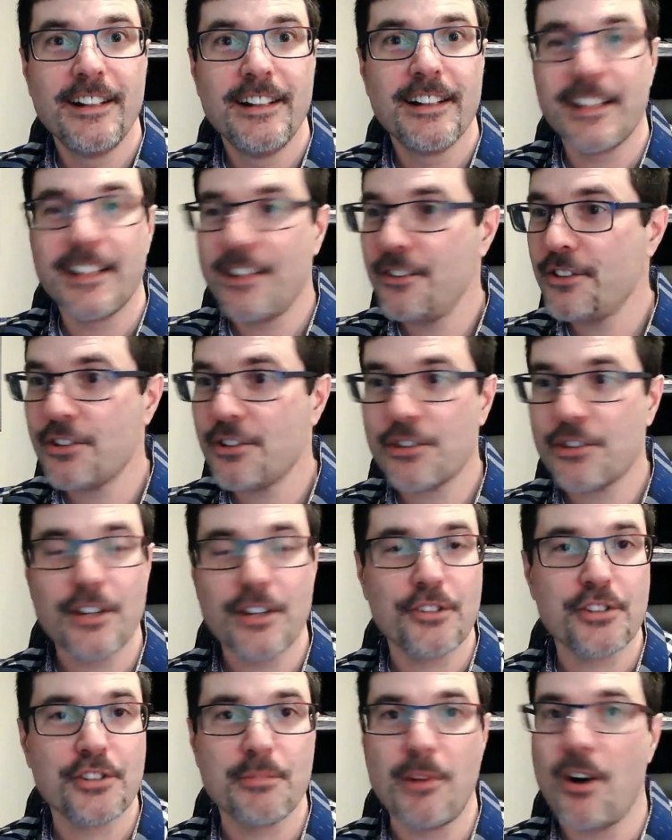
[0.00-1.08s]
Like you just start
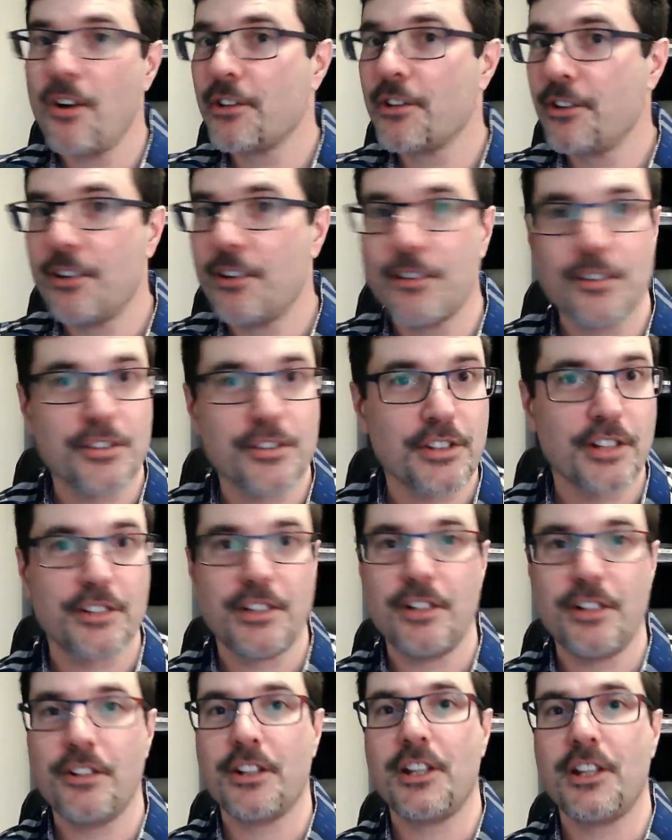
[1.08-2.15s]
small. You can just
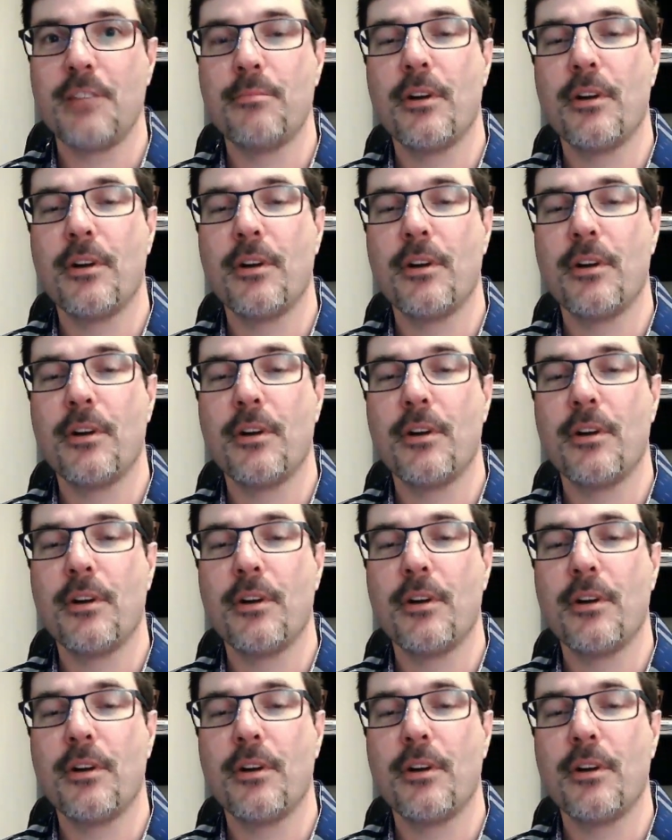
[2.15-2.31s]
continue to keep